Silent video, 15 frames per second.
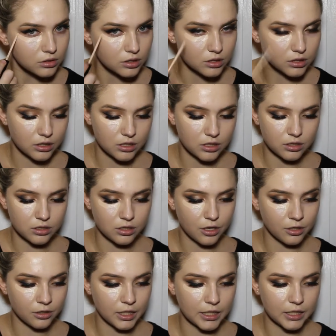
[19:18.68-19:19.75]
just going to
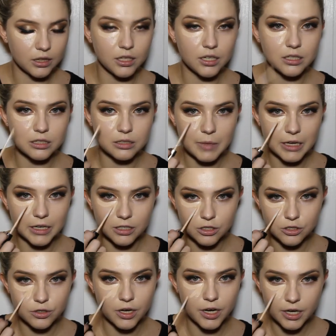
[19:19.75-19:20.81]
start like this, making
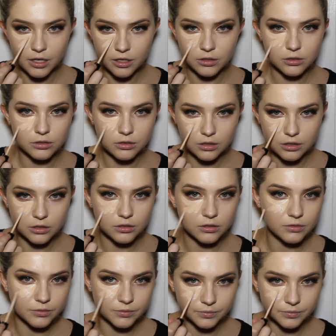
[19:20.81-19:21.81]
a triangle.